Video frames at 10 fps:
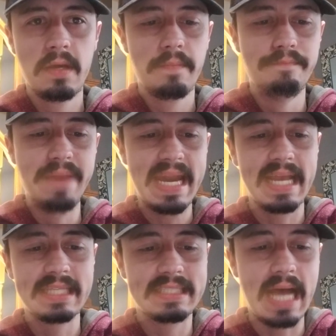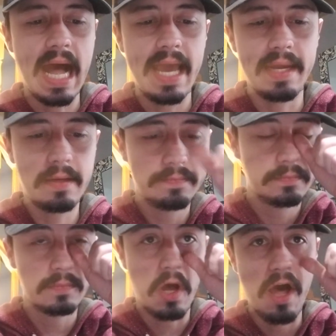Betting aside,
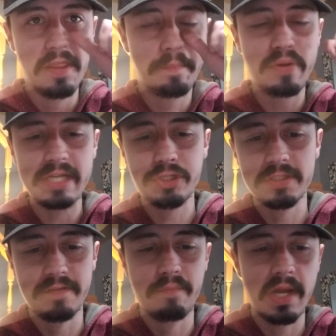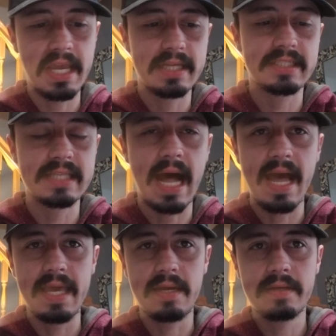all the pressures of money
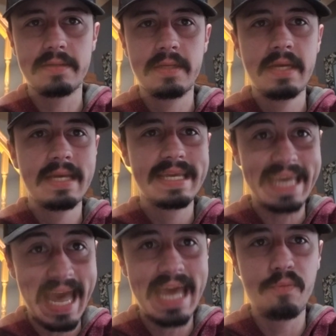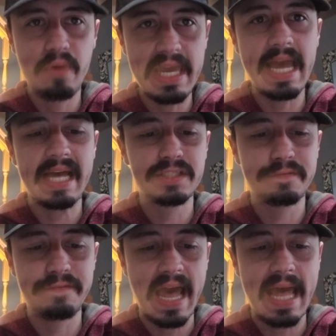aside, can we as
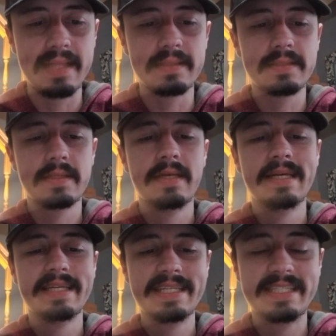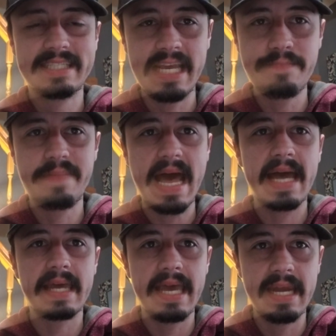fans sit
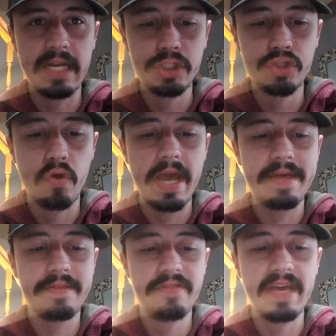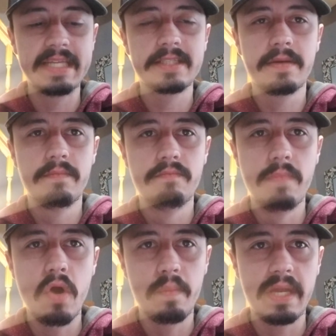back and enjoy this
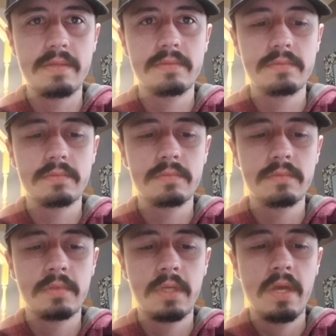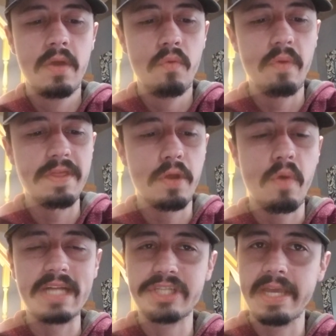moment? Whether you're
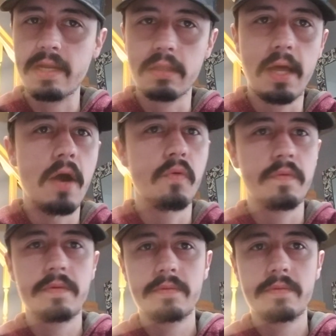watching it alone